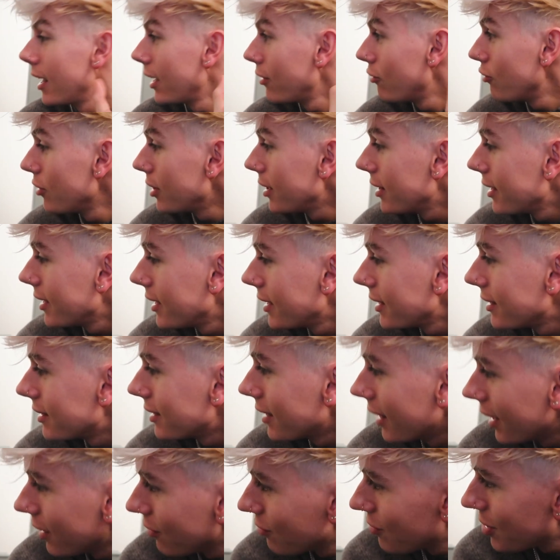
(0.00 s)
I really need
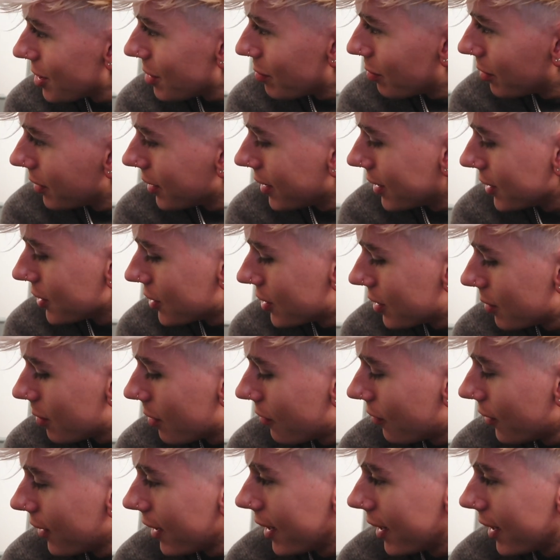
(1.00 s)
to like re-bleach some of